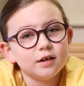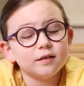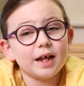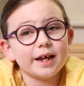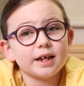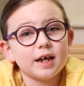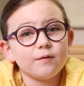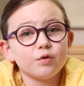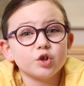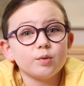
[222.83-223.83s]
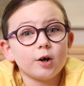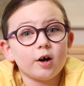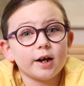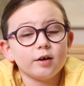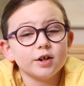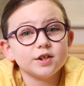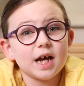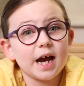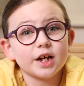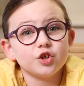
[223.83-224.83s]
Like if we're doing our errands,
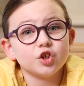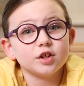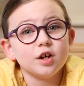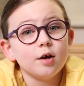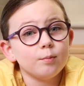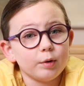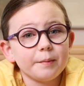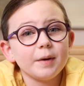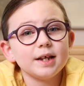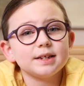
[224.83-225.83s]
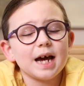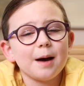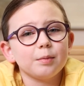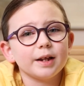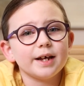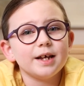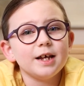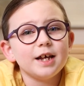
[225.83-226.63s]
I can just bring my tablet